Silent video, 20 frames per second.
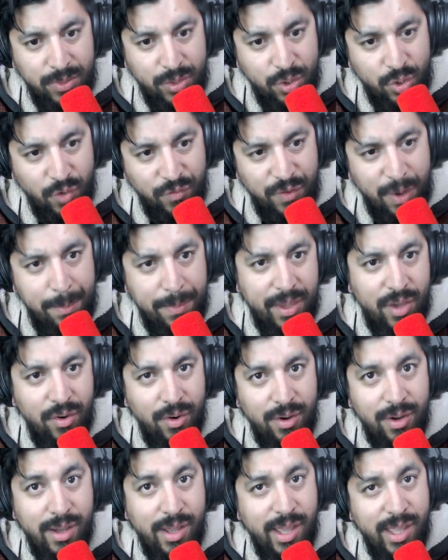
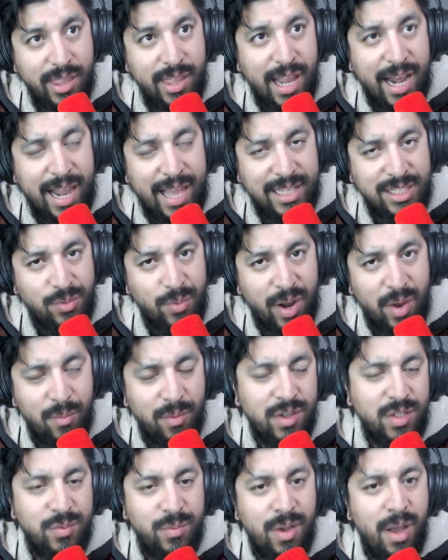Doflamingo, and the last round
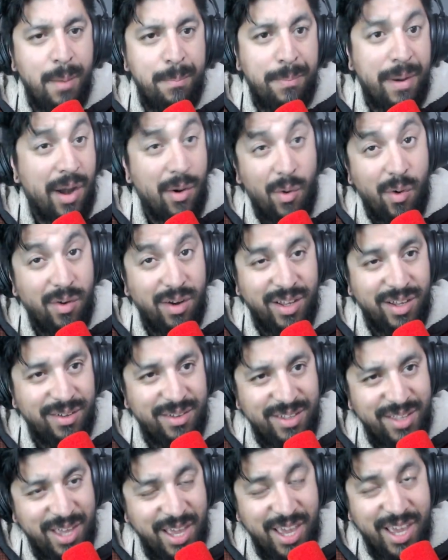was Perona.
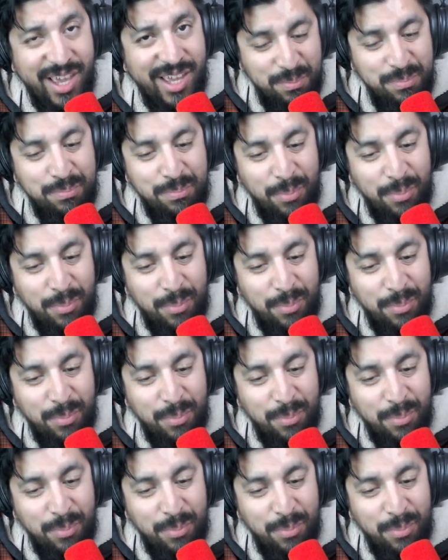And